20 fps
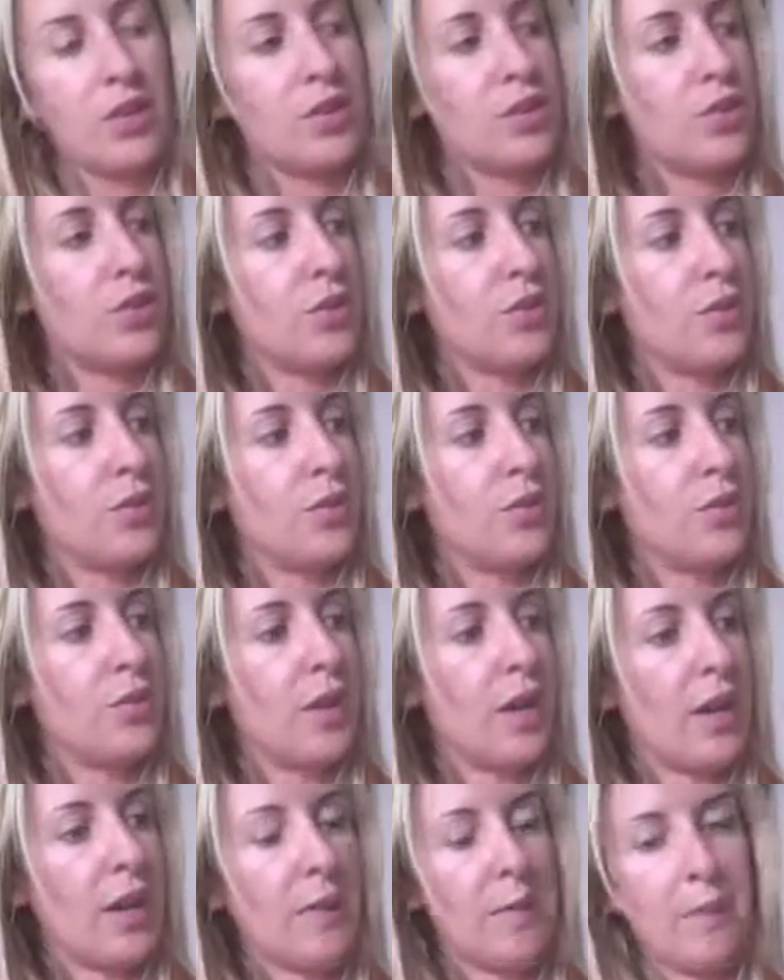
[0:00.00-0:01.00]
to
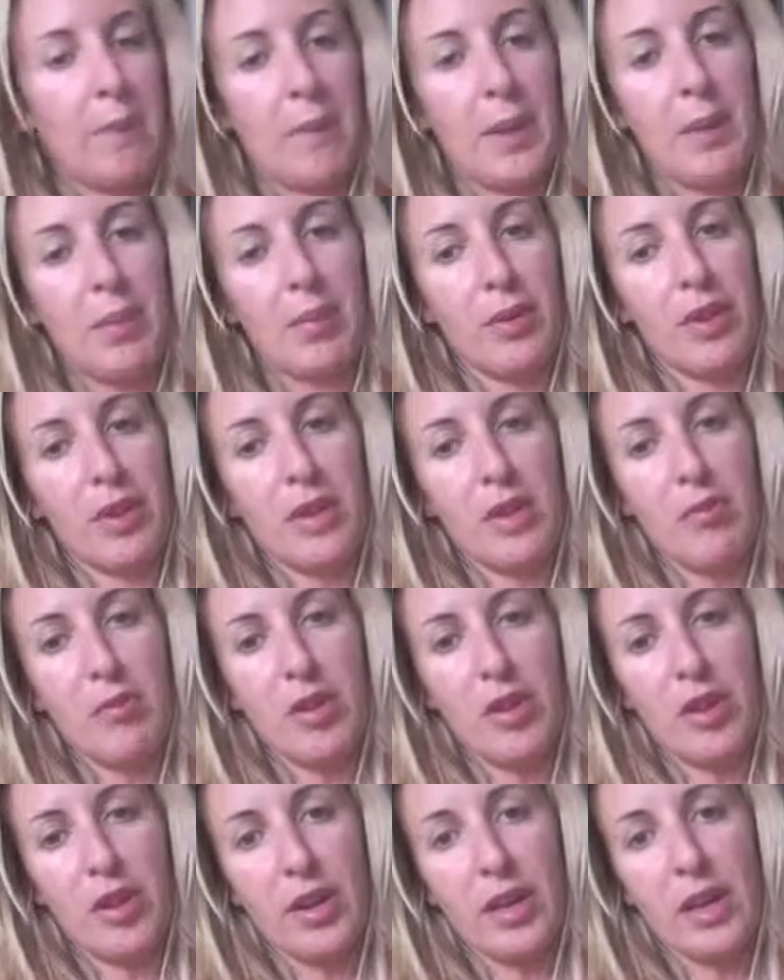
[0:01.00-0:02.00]
people in the
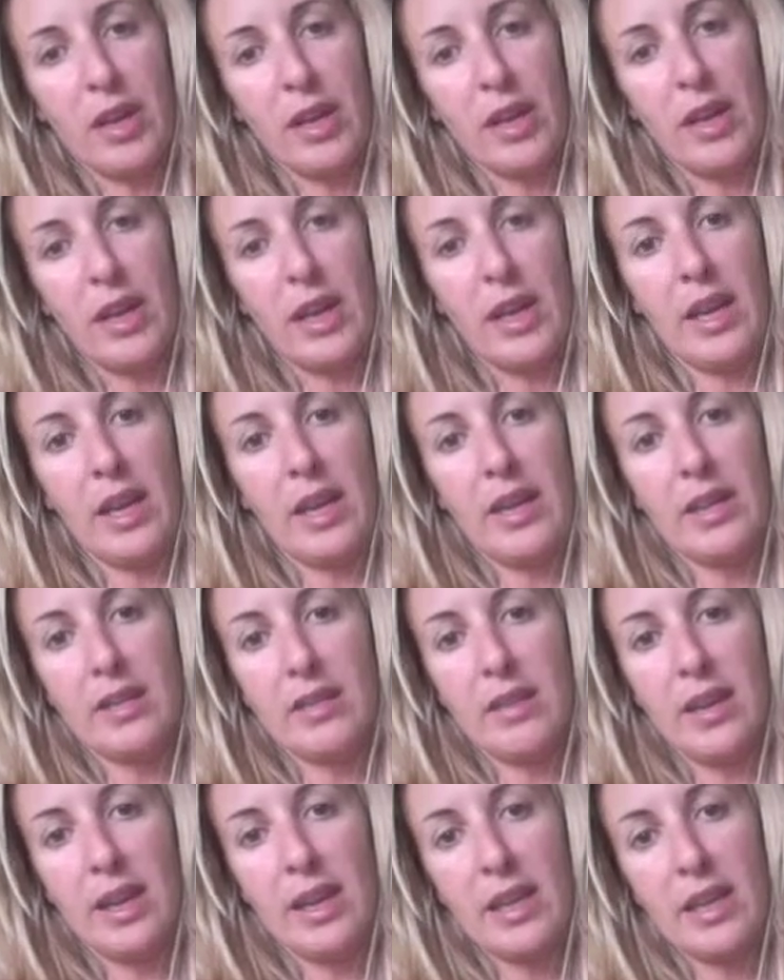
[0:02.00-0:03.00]
community,
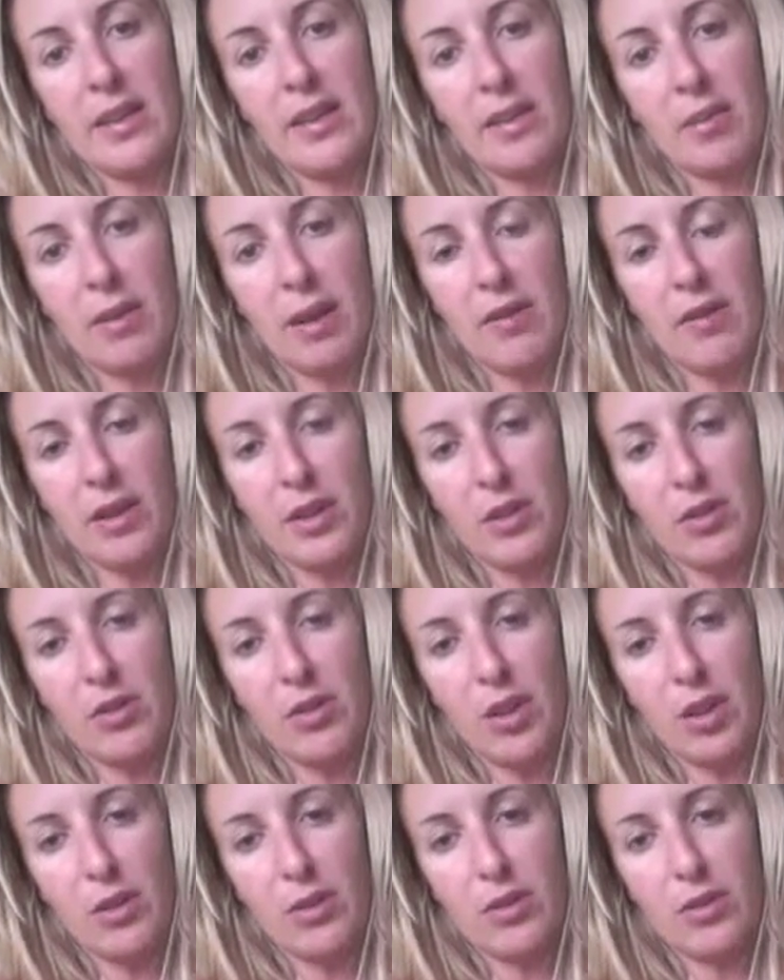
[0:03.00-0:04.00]
and any of the revenue
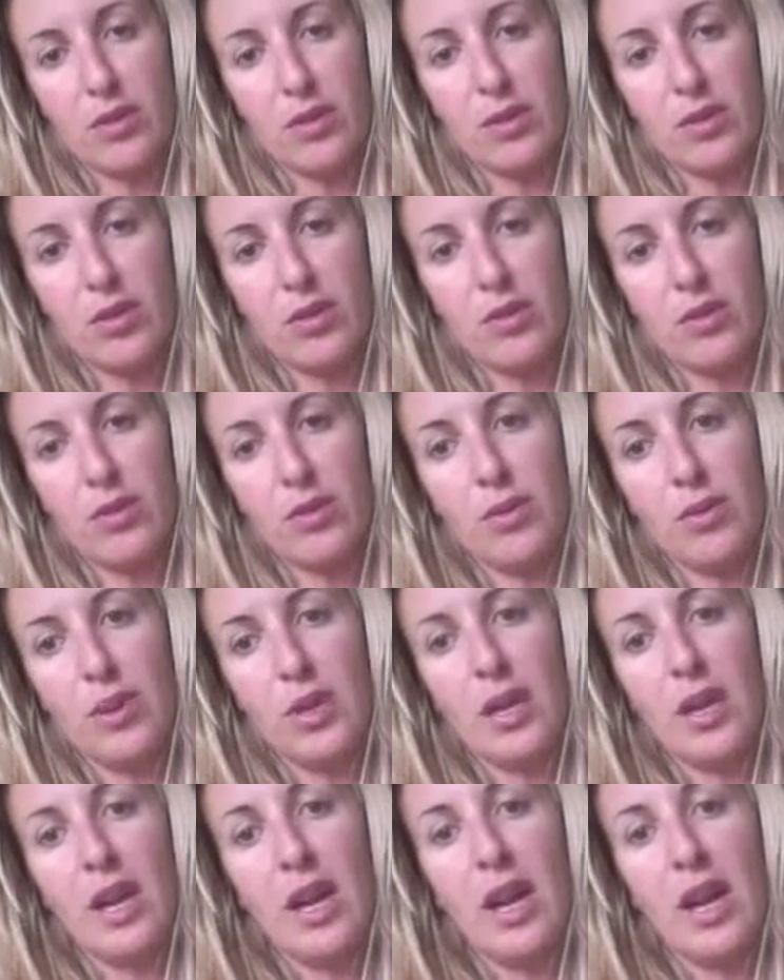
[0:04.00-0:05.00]
goes to
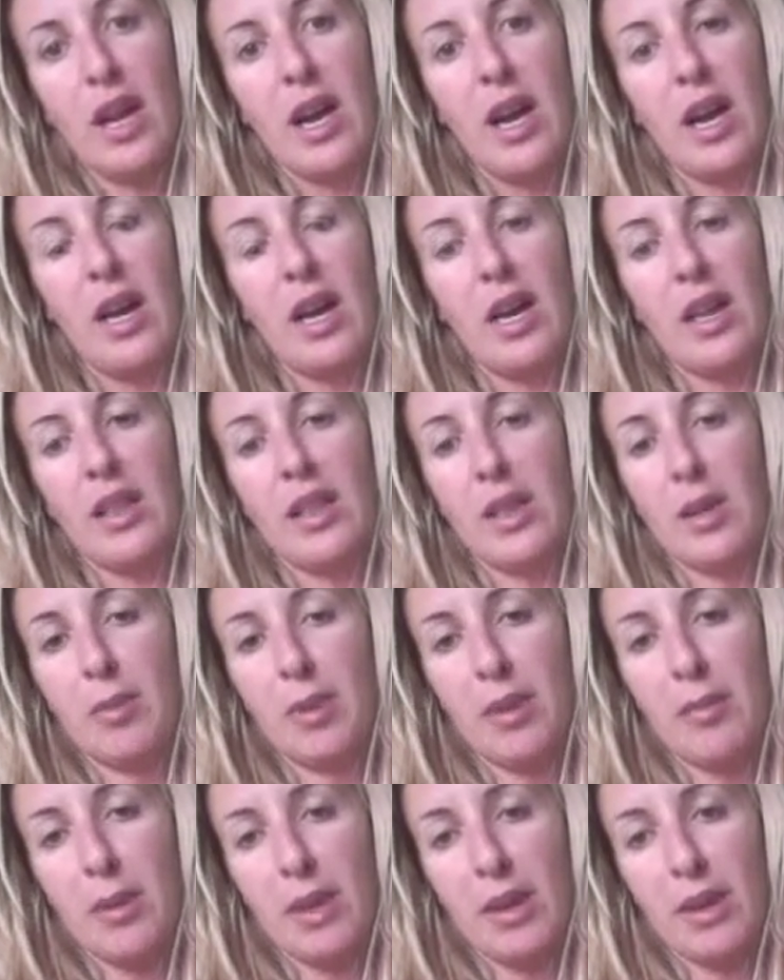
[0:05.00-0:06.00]

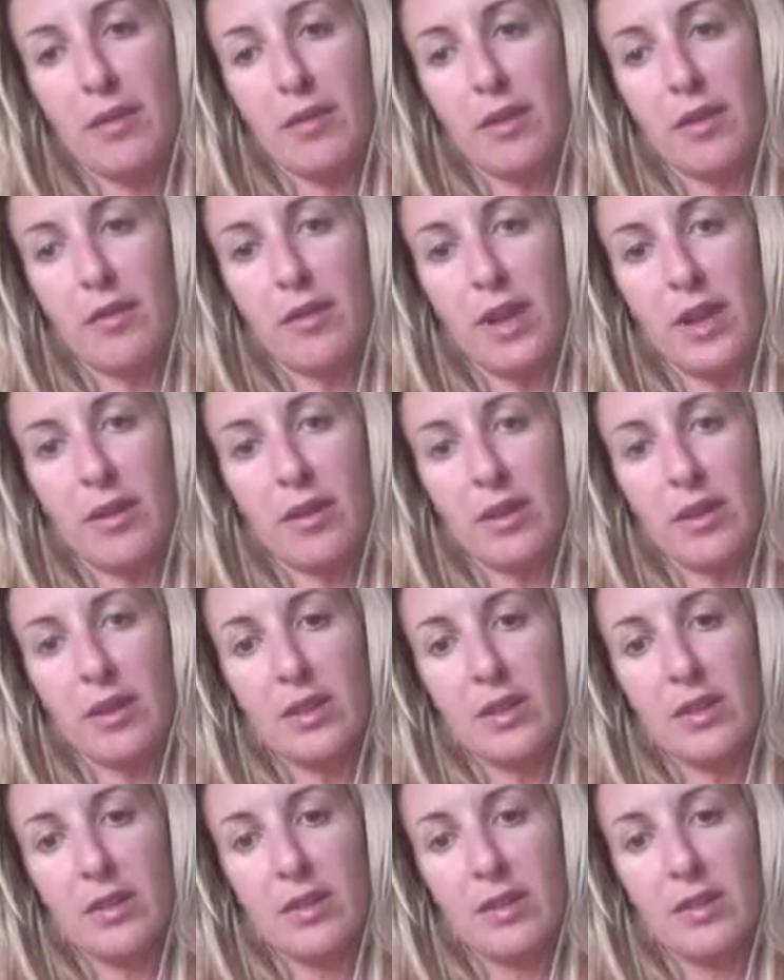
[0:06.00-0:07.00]
Liberty Manor for
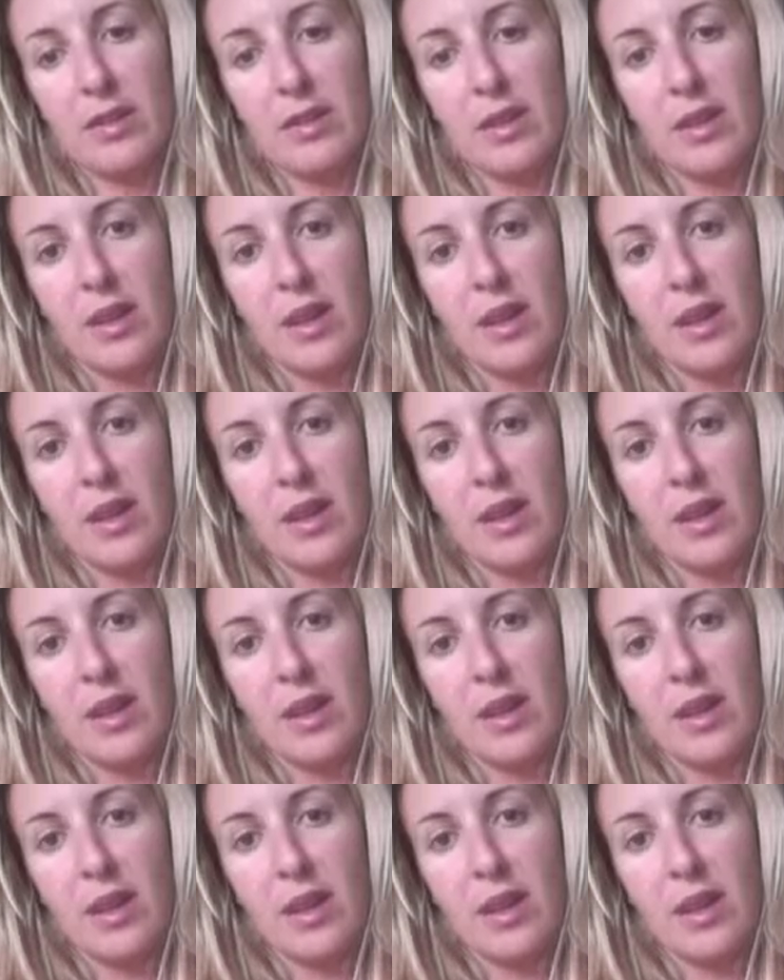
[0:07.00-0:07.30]
Veterans,